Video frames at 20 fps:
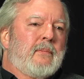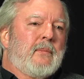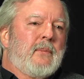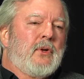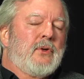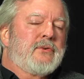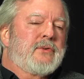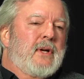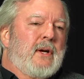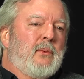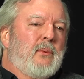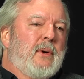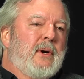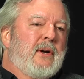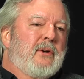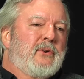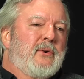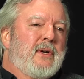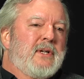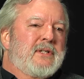you say we're
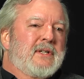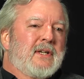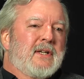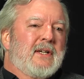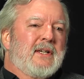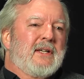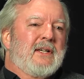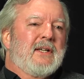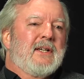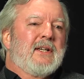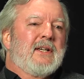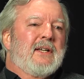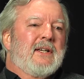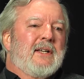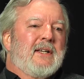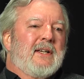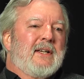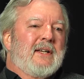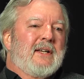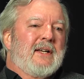increasingly,
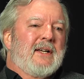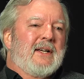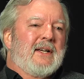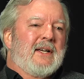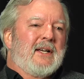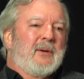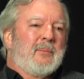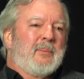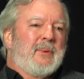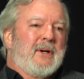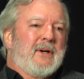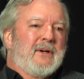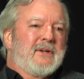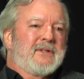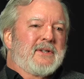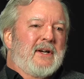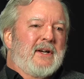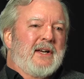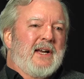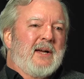it appears,
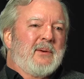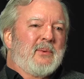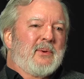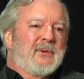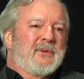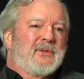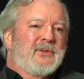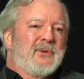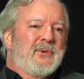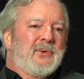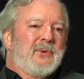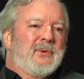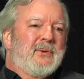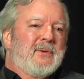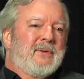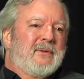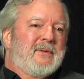unable to